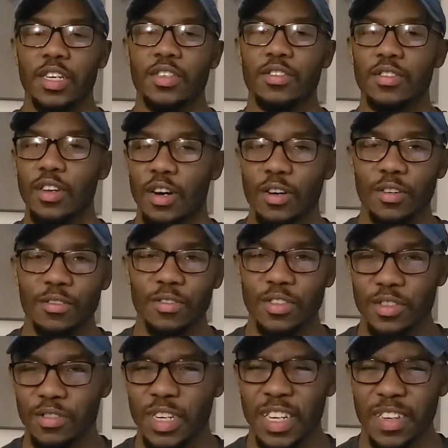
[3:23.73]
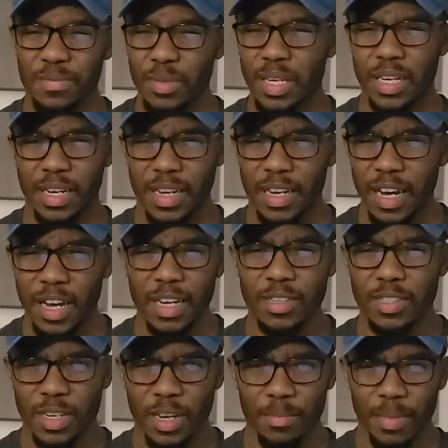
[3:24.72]
You're gonna give me
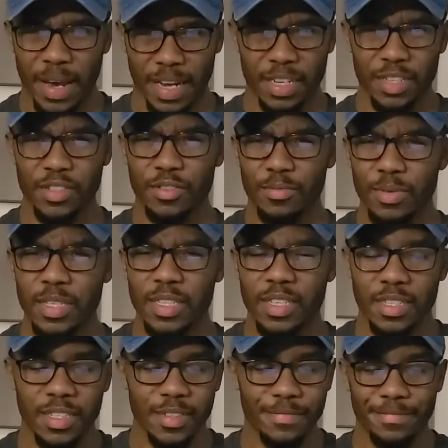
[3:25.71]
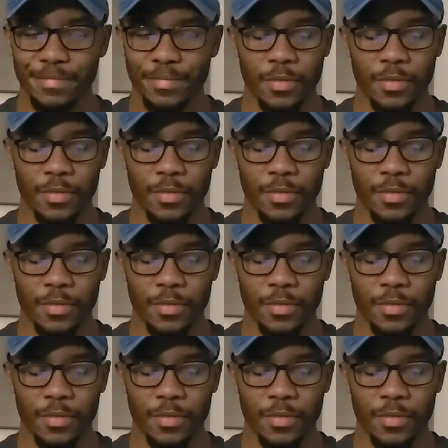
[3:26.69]
a manager position?